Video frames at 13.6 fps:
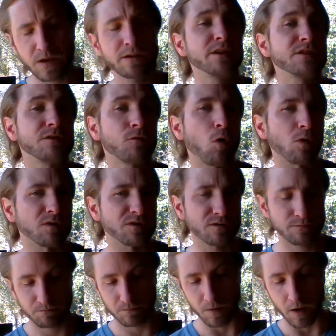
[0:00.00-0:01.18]
Yes, of course,
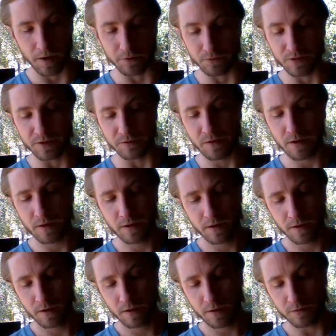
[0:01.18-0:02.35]
I agreed.
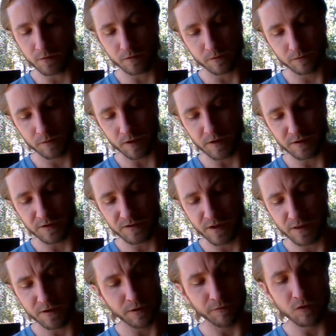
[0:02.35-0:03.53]
The truth is
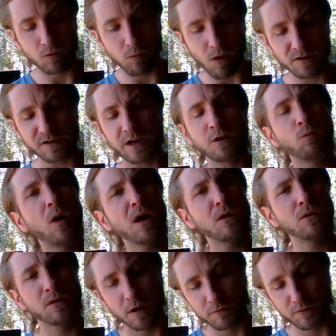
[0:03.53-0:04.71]
that if you want a well
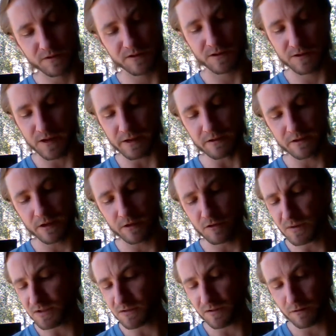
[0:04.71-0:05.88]
governed state, you
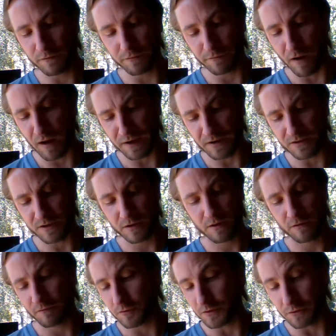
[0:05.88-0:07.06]
must find
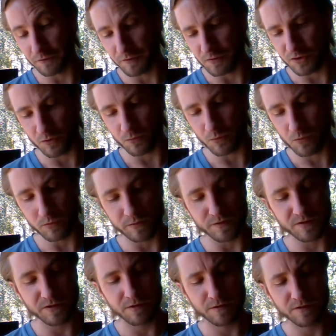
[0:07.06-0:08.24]
for your future
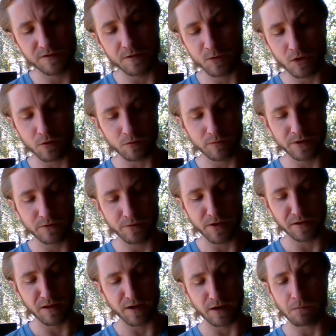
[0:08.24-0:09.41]
rulers some career they
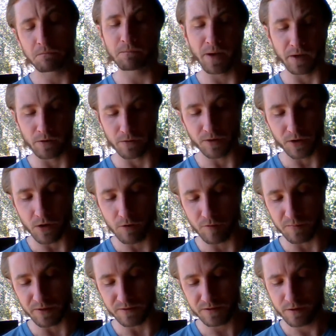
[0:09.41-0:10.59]
like better than
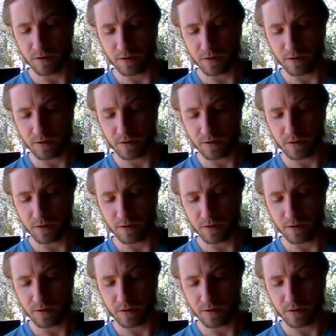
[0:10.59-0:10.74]
government,